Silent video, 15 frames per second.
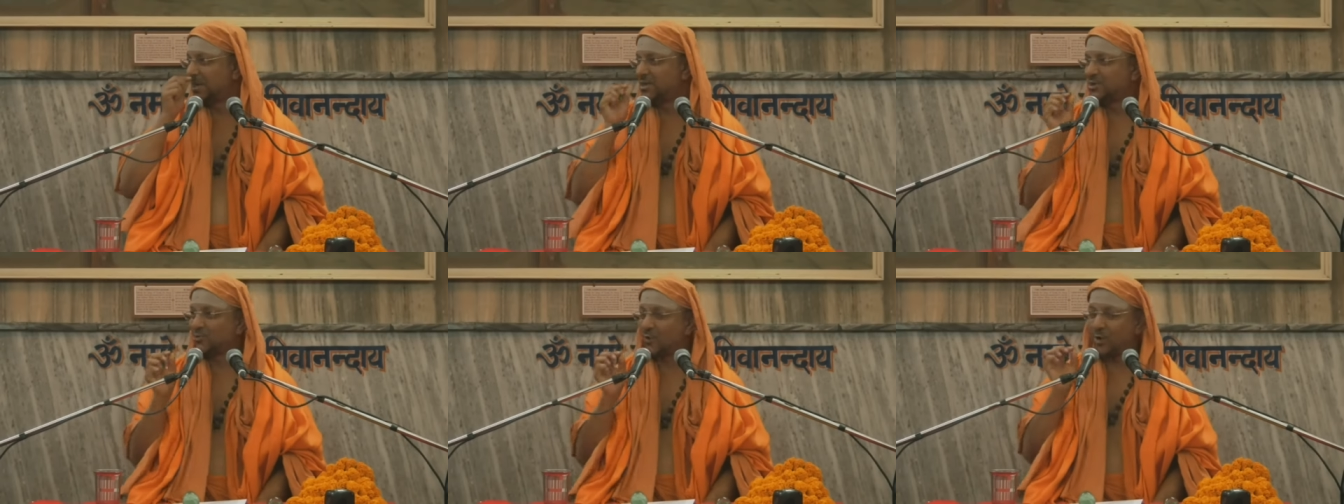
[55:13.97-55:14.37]

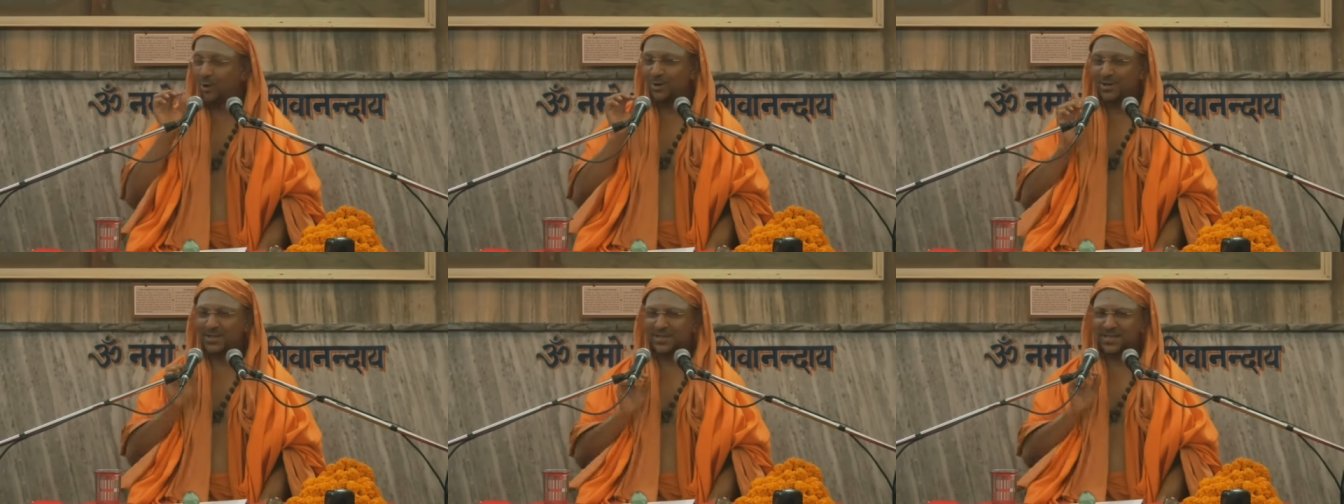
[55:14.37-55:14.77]
So
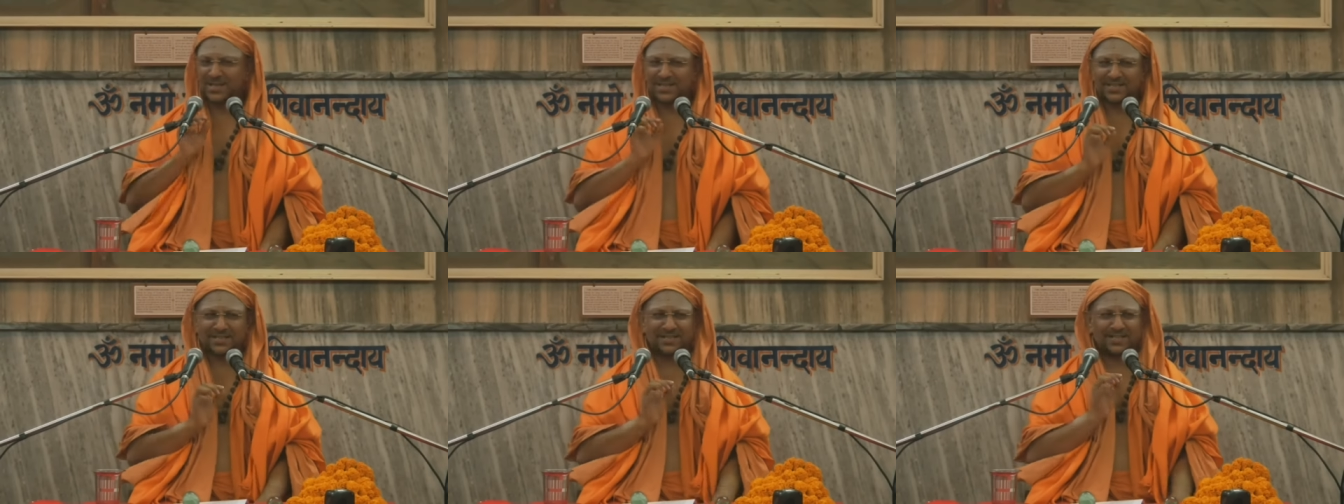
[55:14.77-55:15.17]
what
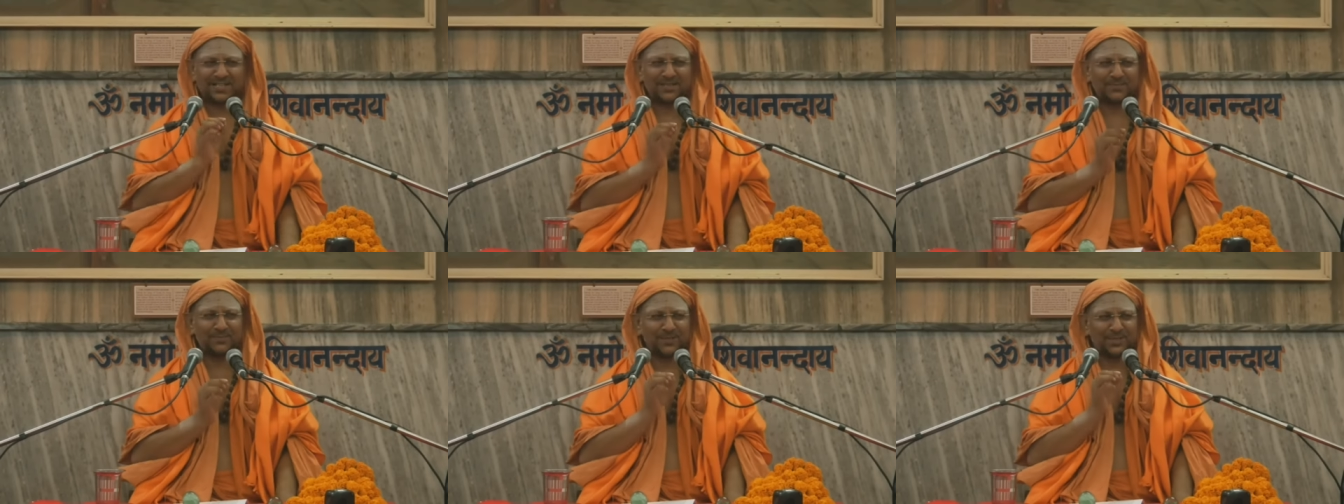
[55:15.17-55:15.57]
is
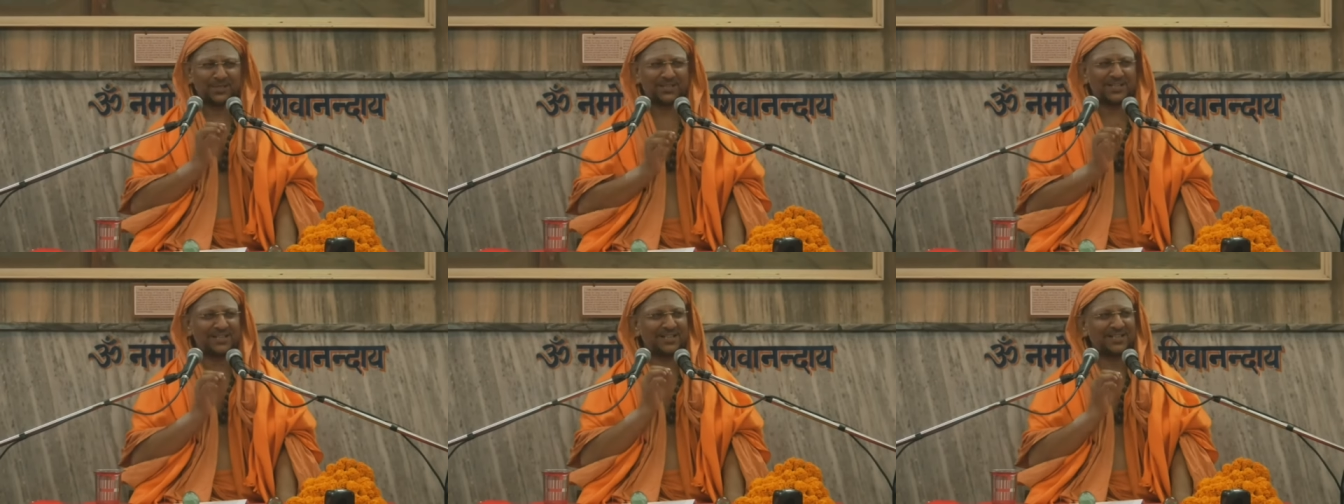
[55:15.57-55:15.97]
this
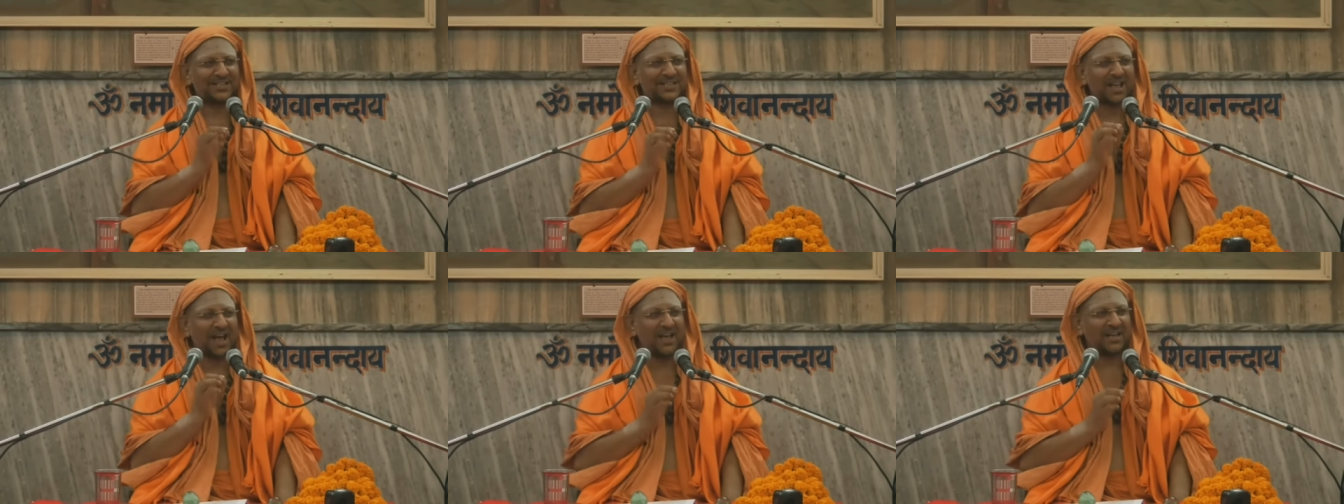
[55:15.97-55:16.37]

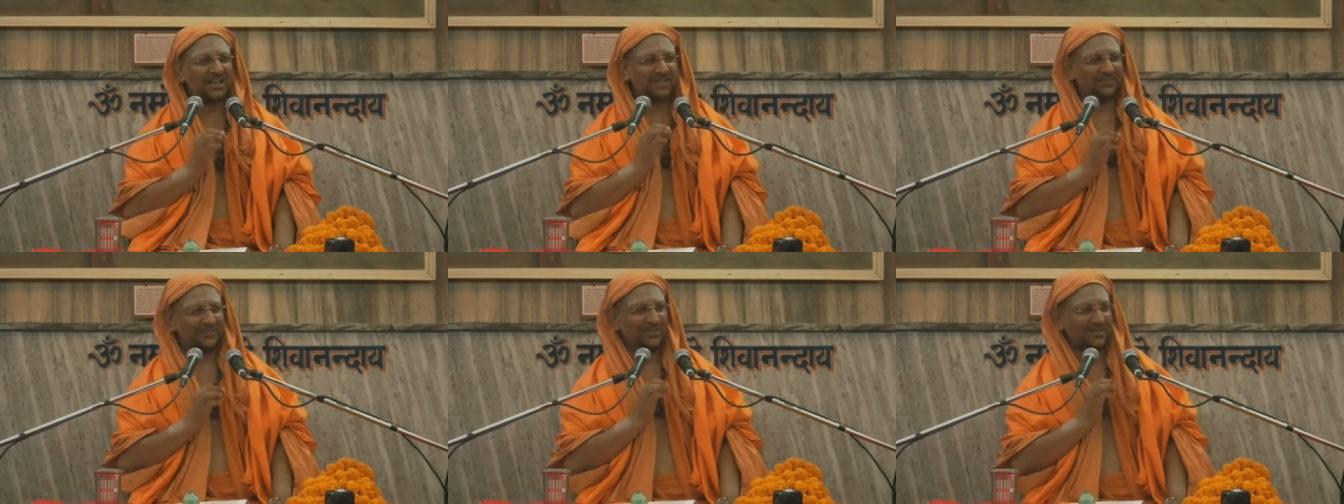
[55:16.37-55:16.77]
mysterious
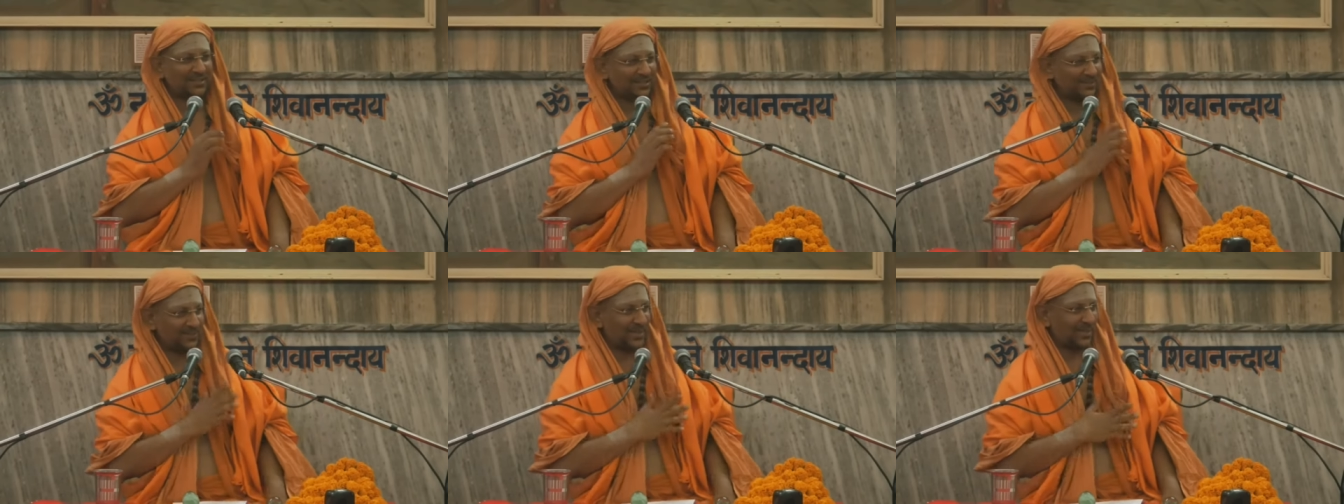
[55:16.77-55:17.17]
eye
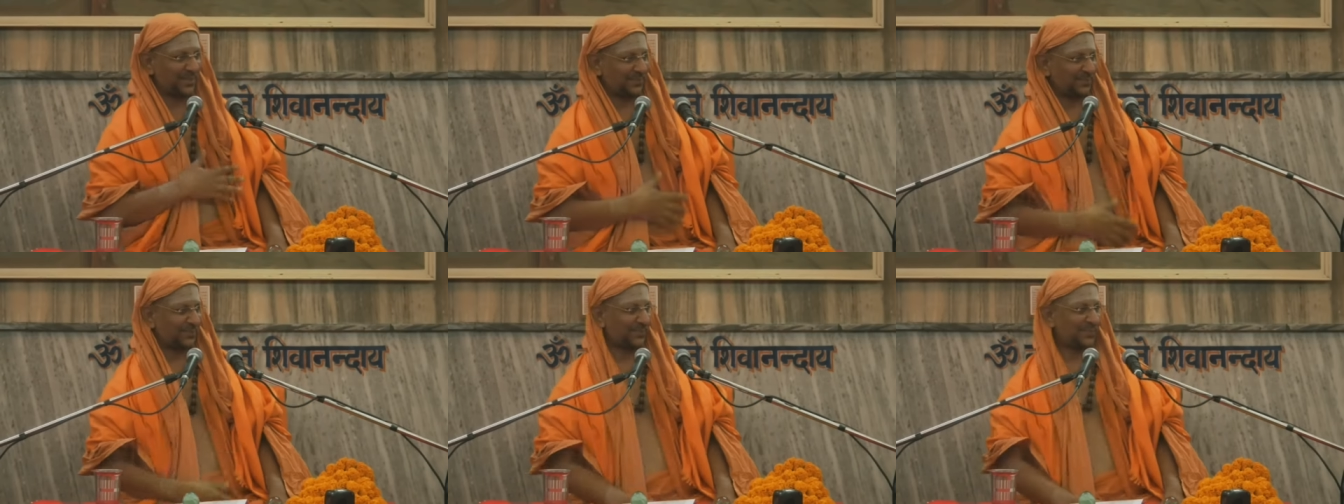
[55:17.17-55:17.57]
within me?